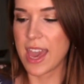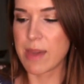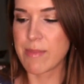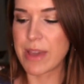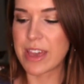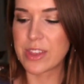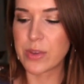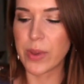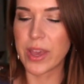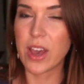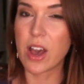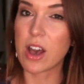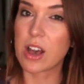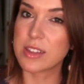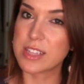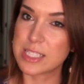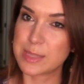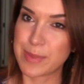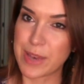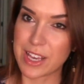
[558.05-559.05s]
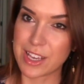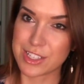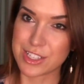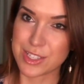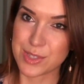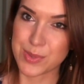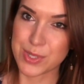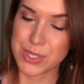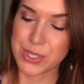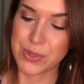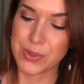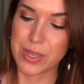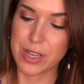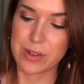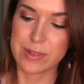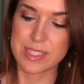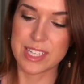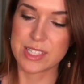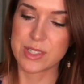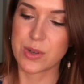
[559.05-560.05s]
And by the way, all these polishes were two
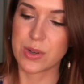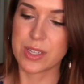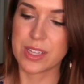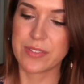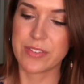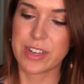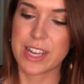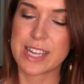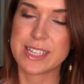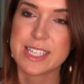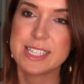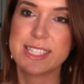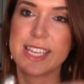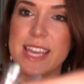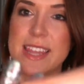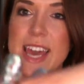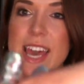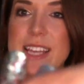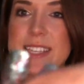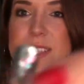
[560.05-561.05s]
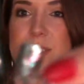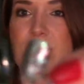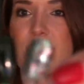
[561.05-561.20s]
coats. I totally forgot to say that.